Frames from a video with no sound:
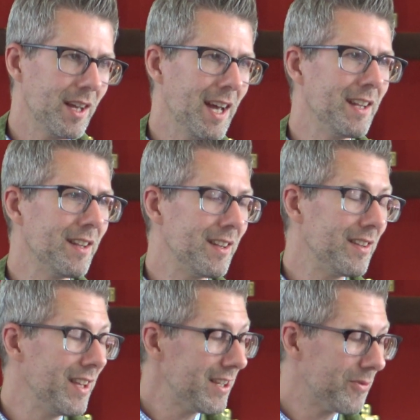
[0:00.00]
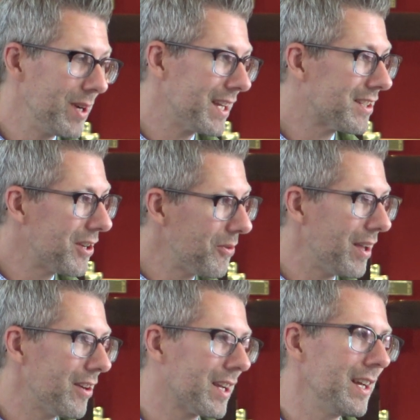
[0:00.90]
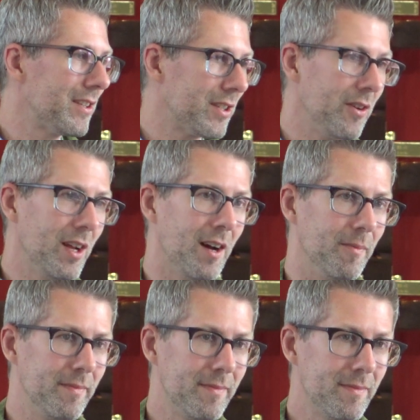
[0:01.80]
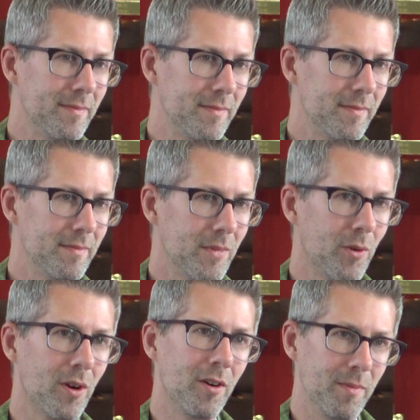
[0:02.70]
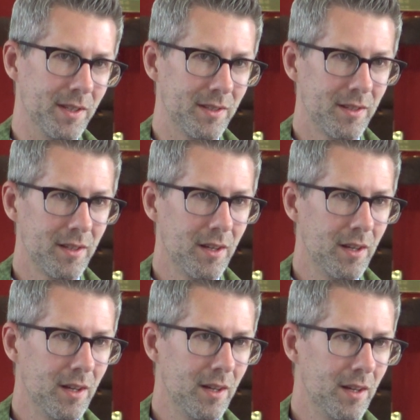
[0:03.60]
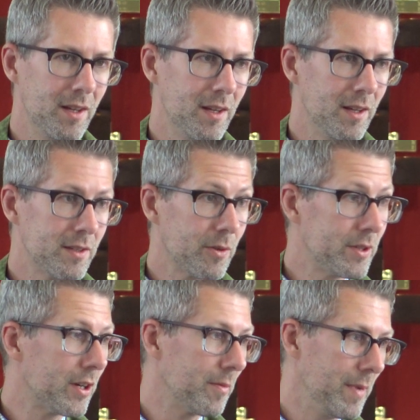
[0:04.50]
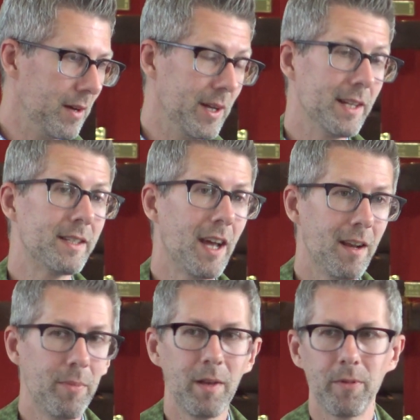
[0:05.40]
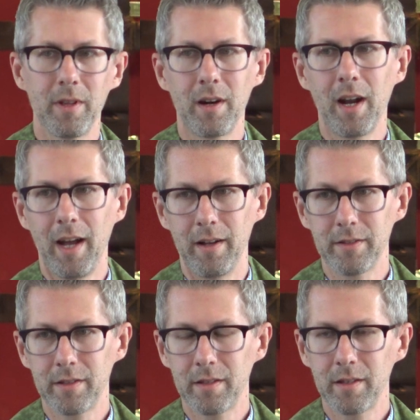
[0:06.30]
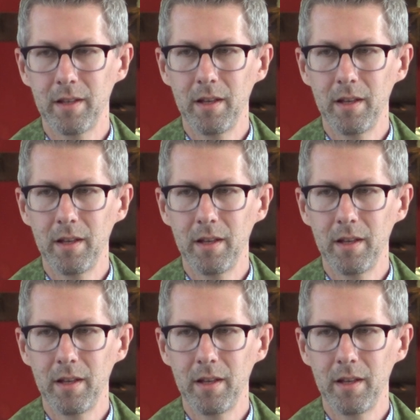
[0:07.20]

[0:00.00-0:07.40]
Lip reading: And this week, 2 other kids showed up who were homeless. So we took them in. We had 10 people in our house.